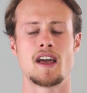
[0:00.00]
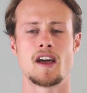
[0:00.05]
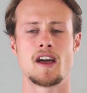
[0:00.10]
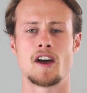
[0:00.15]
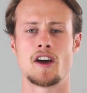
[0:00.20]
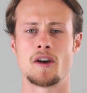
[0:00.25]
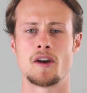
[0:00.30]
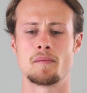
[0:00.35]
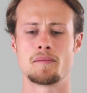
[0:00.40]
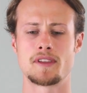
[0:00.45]

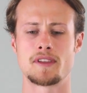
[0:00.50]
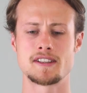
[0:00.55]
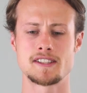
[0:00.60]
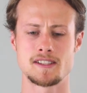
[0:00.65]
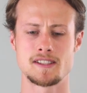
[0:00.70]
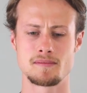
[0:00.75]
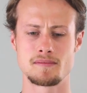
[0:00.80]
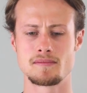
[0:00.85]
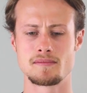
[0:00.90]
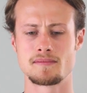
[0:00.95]
There's
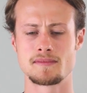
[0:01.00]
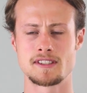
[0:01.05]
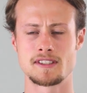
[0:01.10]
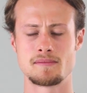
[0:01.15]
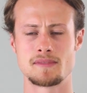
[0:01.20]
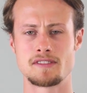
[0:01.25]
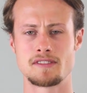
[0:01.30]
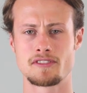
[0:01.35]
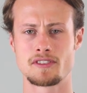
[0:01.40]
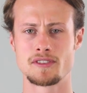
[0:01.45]

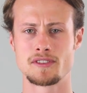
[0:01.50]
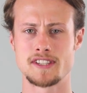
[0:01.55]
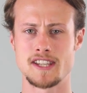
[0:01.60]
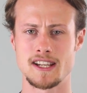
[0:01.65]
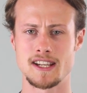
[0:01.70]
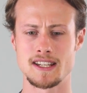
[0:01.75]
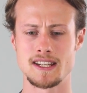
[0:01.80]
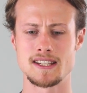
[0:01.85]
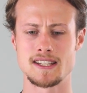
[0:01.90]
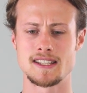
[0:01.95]
some difficult
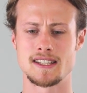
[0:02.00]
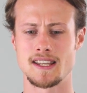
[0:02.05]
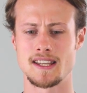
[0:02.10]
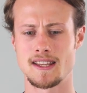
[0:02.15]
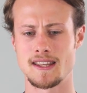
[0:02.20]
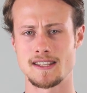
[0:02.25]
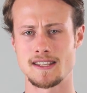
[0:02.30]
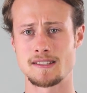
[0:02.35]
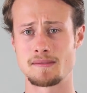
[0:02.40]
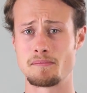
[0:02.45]
techniques in
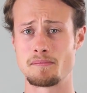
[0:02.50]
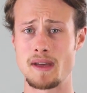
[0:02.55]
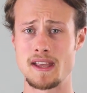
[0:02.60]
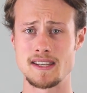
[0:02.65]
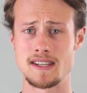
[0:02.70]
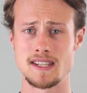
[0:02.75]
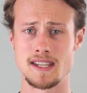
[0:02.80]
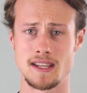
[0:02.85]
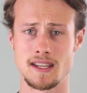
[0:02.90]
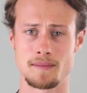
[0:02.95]
there, there's some
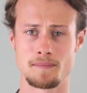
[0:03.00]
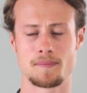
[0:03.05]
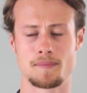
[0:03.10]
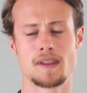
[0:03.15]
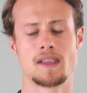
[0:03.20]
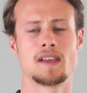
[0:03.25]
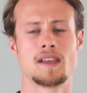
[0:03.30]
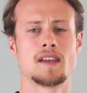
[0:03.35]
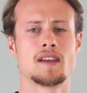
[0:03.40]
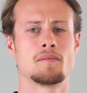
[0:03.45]
bending,
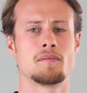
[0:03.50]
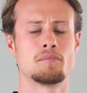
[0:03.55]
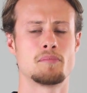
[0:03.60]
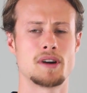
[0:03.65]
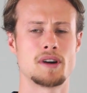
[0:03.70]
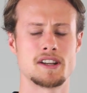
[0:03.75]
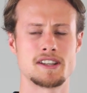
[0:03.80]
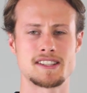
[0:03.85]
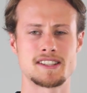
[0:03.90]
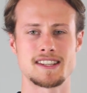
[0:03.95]

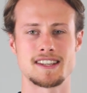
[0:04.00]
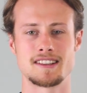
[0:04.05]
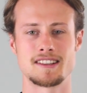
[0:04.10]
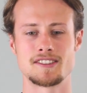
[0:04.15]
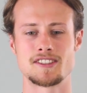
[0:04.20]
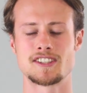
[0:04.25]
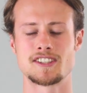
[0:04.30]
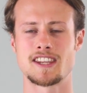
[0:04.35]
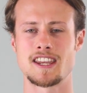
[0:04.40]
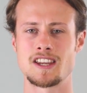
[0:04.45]
but it'll
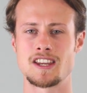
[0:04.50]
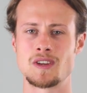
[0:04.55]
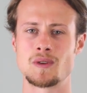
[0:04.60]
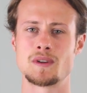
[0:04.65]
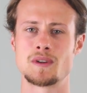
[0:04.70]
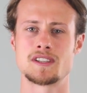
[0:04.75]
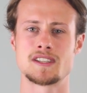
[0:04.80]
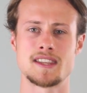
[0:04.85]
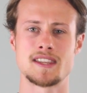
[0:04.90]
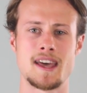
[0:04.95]
just get you
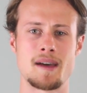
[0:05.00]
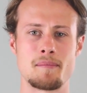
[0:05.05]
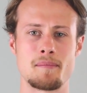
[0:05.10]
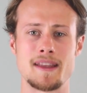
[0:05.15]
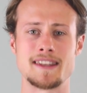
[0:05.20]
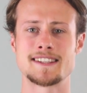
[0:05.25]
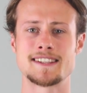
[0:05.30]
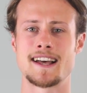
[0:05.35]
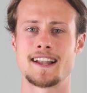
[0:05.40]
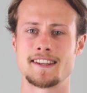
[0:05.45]
into that
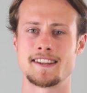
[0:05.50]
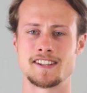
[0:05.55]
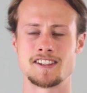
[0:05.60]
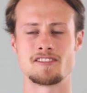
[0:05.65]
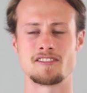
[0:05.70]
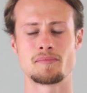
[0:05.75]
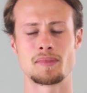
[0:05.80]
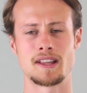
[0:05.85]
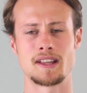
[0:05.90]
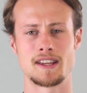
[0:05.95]
mentality
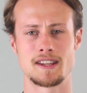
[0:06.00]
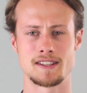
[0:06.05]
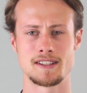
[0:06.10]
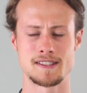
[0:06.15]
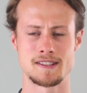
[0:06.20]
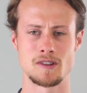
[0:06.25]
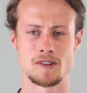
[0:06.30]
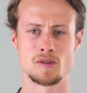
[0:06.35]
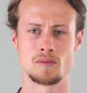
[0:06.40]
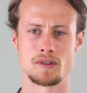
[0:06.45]
of playing a
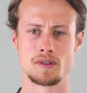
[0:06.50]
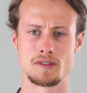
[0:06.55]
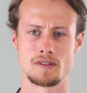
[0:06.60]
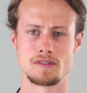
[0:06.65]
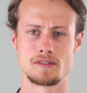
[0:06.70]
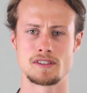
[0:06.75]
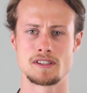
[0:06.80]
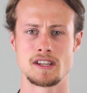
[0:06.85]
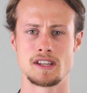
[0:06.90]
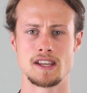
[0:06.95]
slow
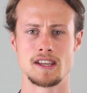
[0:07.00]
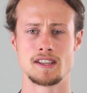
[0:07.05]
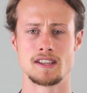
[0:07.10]
blues.